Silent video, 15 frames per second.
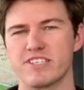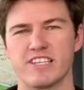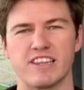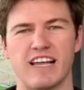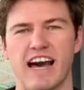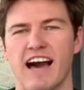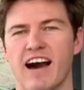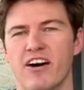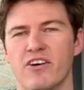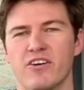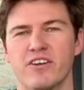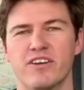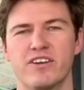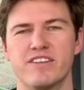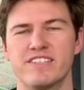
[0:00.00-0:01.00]
loud,
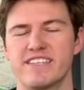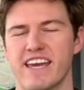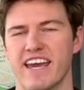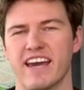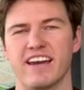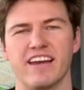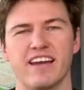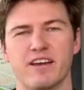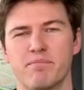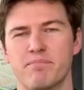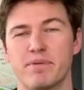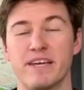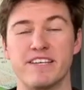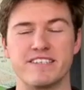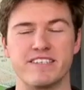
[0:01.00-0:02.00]
tannic
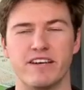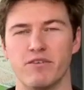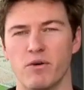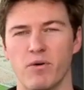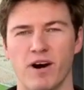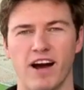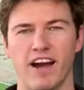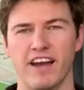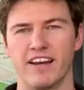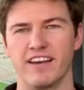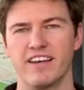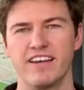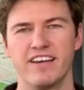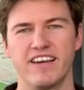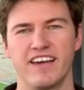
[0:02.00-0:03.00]
beast of a wine.
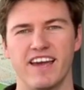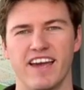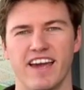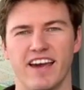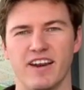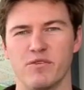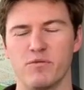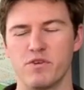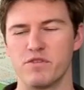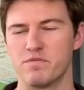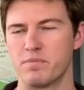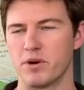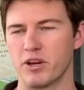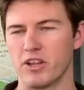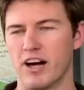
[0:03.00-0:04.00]
And we've
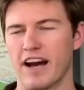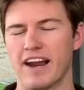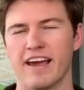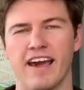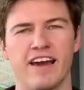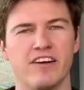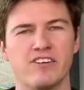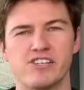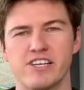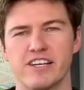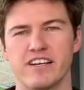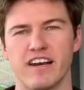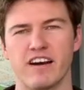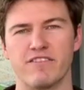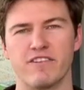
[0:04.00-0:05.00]
put a lot of energy
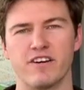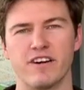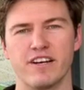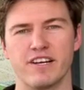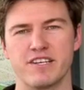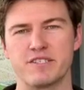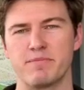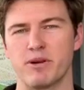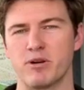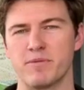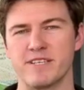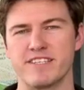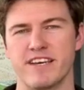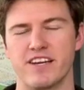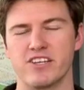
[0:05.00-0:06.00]
and effort and
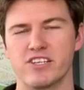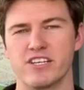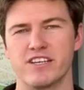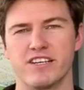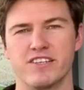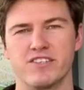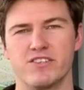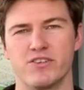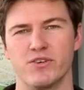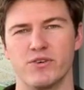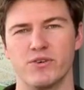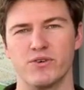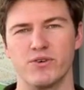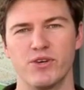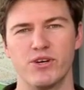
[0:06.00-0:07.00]
experimentation
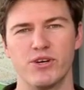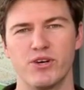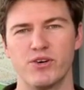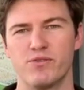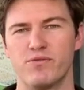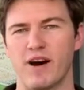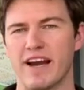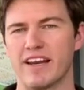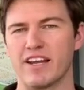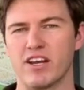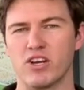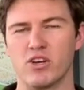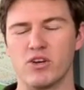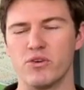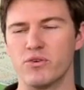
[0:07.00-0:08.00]
into
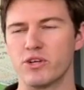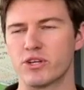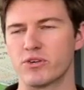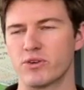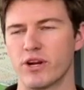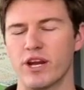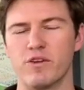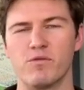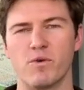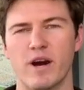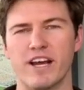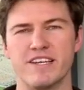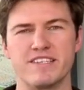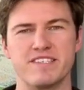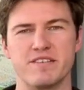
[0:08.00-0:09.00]
finding new and creative
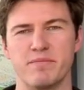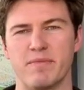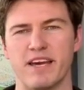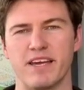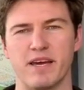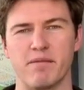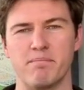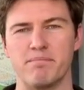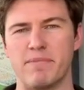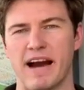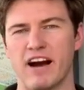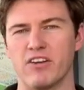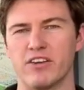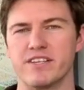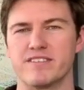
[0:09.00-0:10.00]
ways to make it
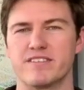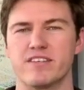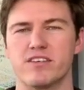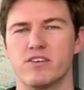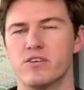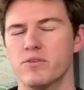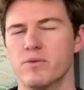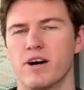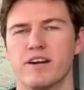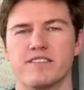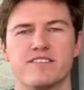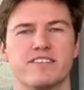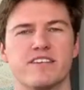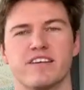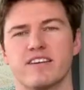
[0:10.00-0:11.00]
balanced and
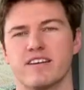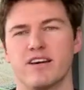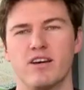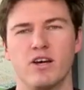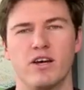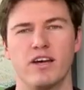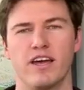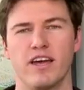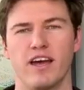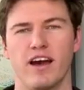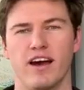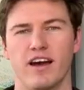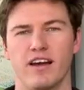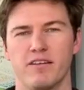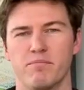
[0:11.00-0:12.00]
nuanced and
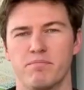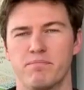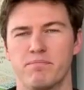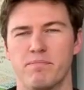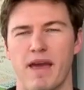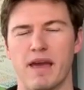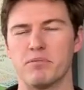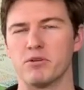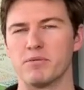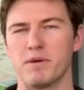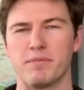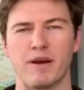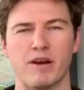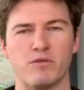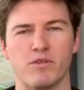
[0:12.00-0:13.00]
able to be
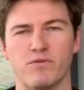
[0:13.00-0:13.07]
paired with